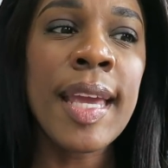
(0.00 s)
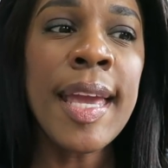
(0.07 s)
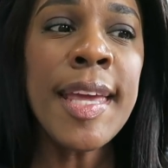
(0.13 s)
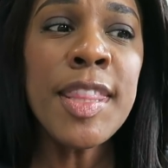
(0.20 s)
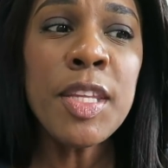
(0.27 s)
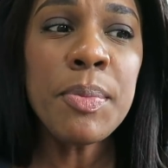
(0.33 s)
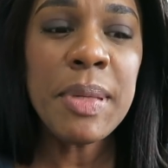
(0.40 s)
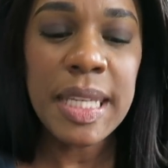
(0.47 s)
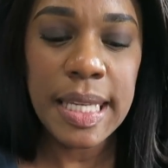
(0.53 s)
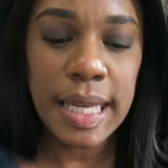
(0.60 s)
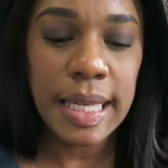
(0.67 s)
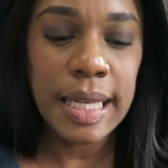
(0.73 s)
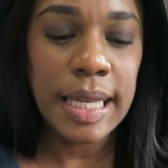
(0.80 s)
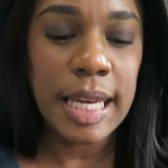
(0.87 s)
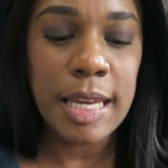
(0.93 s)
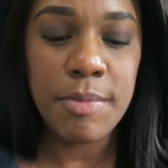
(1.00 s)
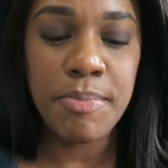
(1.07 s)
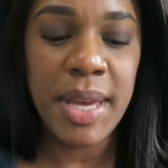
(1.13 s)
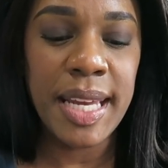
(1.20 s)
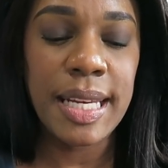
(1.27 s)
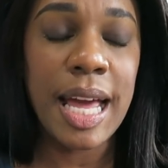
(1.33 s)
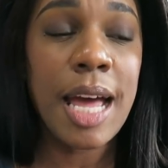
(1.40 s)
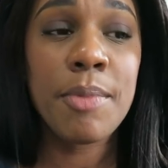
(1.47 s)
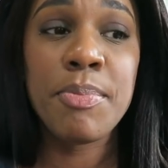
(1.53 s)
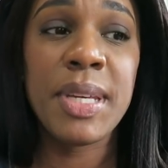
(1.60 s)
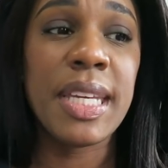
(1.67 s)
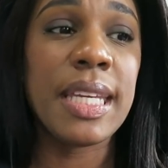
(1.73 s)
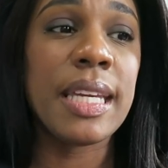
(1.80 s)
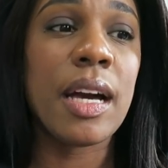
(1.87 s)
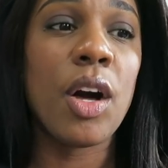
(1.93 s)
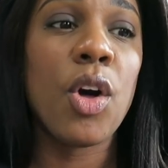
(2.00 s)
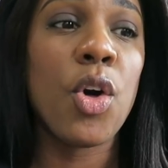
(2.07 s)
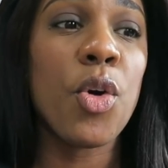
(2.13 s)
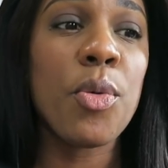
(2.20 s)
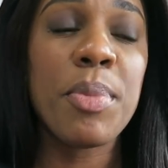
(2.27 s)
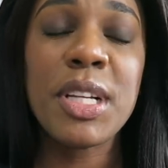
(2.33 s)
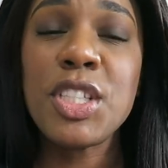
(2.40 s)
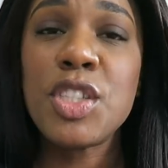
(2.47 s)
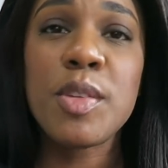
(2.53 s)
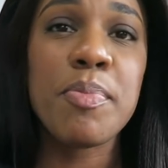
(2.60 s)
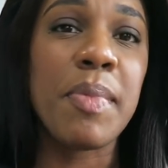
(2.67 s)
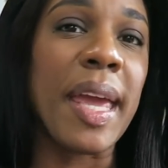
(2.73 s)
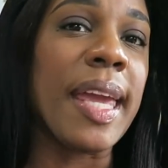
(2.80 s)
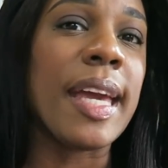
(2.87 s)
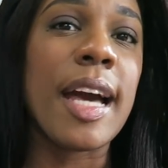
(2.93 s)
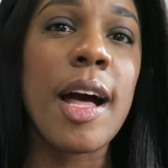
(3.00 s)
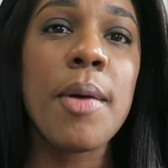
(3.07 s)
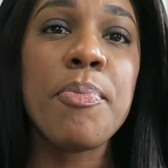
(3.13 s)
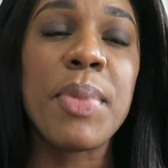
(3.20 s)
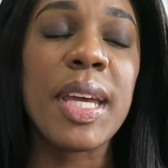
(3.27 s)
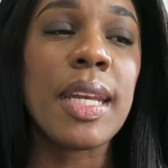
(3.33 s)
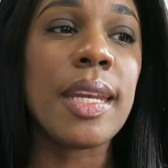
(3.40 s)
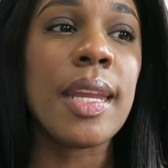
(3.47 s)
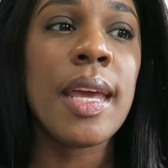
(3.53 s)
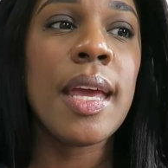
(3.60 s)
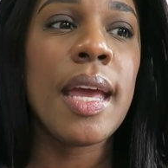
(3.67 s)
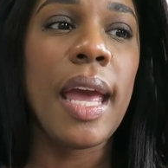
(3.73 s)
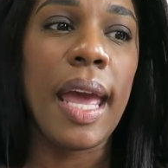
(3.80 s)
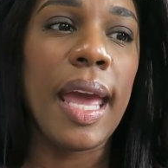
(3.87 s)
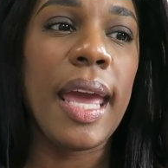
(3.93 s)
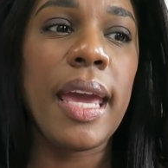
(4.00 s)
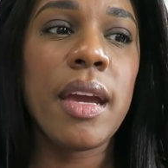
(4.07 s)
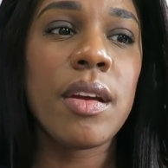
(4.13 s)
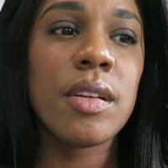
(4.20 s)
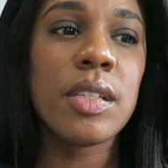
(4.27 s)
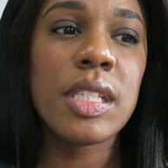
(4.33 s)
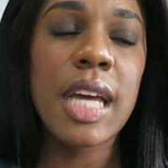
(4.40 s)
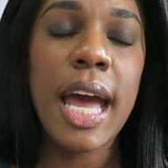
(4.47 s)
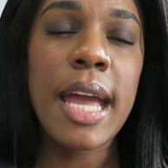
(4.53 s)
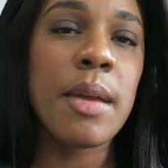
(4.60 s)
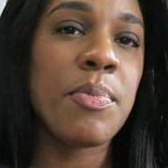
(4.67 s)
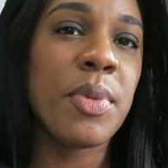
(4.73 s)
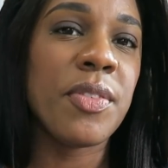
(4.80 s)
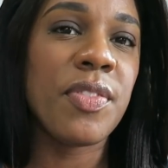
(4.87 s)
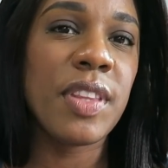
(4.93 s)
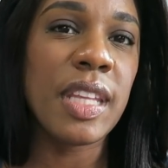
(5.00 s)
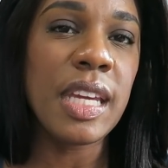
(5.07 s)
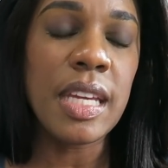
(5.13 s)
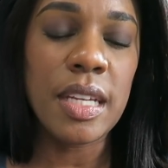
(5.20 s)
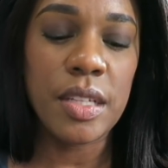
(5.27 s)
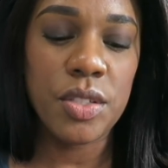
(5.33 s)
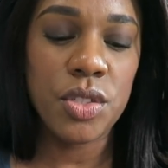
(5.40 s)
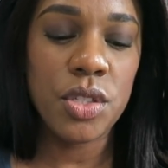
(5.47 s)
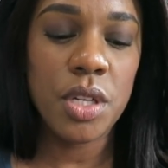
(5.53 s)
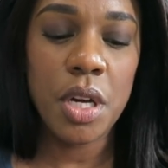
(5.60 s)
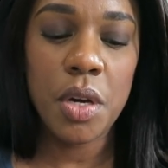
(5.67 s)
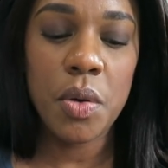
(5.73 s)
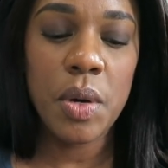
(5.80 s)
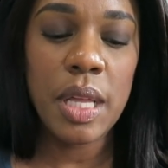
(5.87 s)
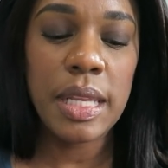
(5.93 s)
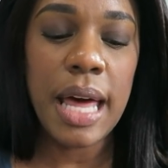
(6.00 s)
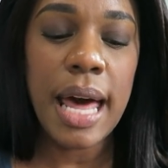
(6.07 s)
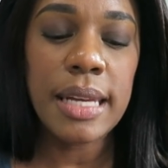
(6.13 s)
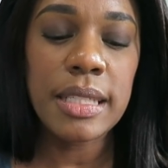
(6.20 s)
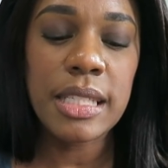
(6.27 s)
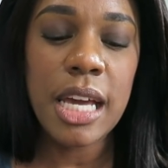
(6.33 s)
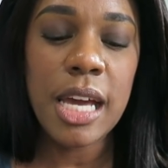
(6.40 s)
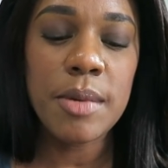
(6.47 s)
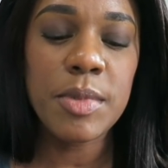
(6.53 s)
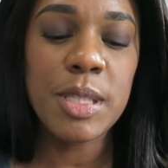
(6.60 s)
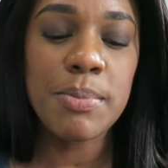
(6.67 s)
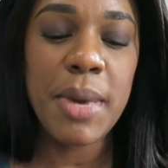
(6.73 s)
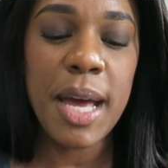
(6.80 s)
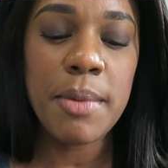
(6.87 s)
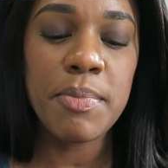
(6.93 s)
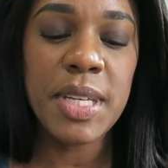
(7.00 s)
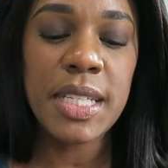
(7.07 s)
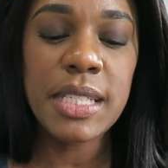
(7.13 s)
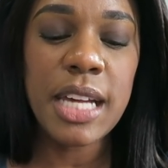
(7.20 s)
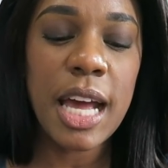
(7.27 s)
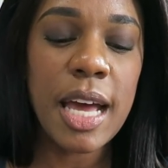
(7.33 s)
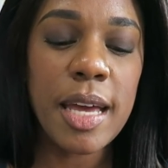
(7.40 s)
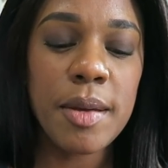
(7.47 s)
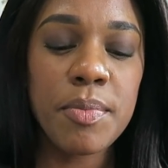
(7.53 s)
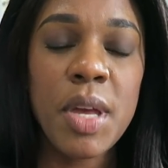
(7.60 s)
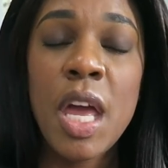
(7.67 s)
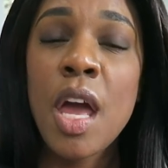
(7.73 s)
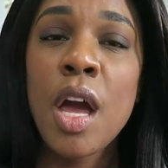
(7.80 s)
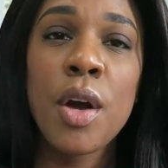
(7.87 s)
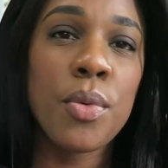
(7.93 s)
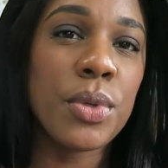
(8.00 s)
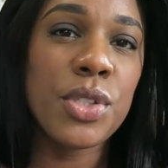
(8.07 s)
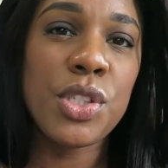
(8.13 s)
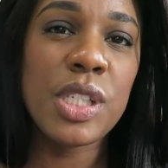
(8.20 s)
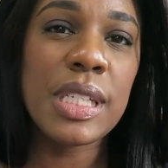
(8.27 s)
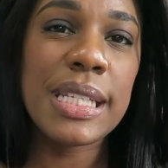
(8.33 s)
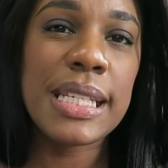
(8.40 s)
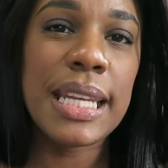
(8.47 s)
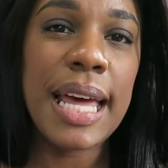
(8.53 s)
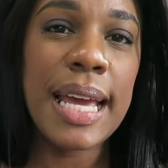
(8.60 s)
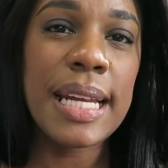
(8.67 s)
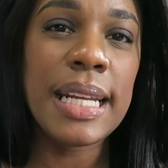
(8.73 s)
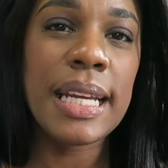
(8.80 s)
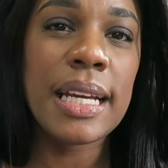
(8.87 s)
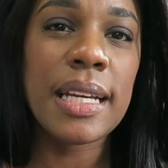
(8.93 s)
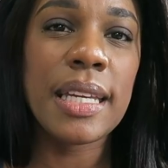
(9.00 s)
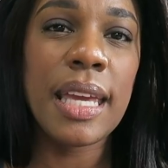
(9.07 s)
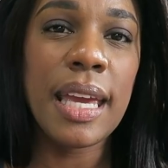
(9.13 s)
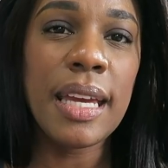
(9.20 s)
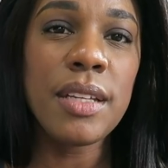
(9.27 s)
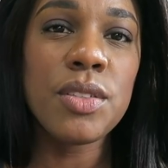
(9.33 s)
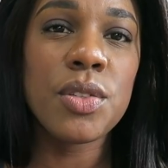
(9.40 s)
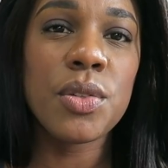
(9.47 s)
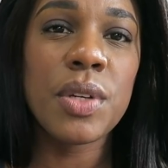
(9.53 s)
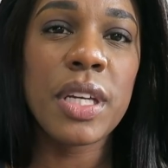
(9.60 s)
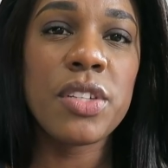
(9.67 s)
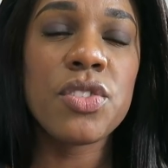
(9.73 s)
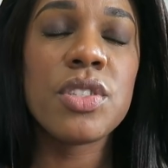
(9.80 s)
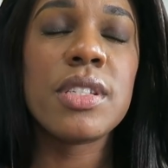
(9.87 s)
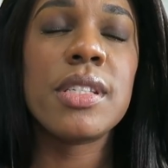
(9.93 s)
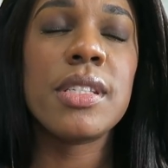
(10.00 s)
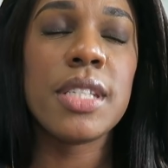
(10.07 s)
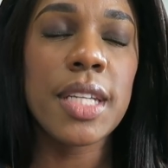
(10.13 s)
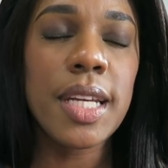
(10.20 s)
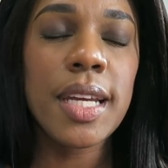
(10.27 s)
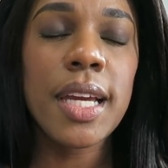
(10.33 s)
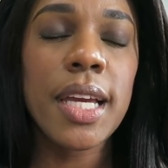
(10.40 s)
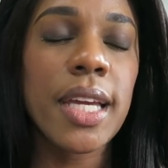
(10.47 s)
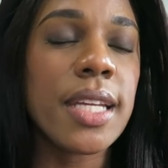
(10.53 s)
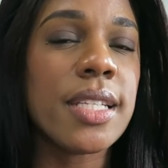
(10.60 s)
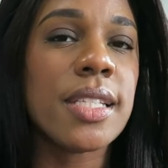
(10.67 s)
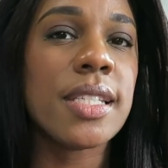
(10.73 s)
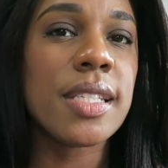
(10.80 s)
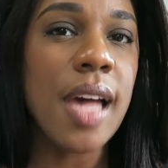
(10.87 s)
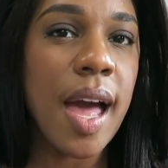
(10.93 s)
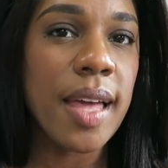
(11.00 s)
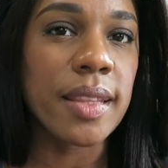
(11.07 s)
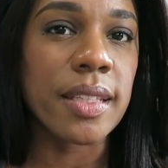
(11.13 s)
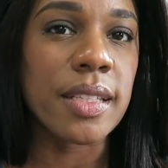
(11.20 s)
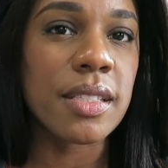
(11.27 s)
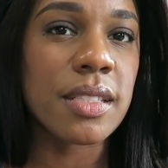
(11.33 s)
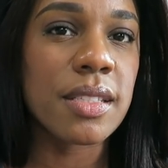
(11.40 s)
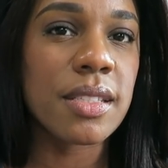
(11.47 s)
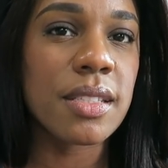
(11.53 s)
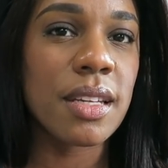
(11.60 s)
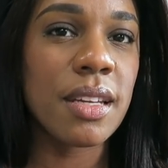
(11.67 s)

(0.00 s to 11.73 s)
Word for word: in the beginning it may not be a whole bunch of makeup and hair type of things you know a lot of times my me time was just lighting a candle and just sitting in silence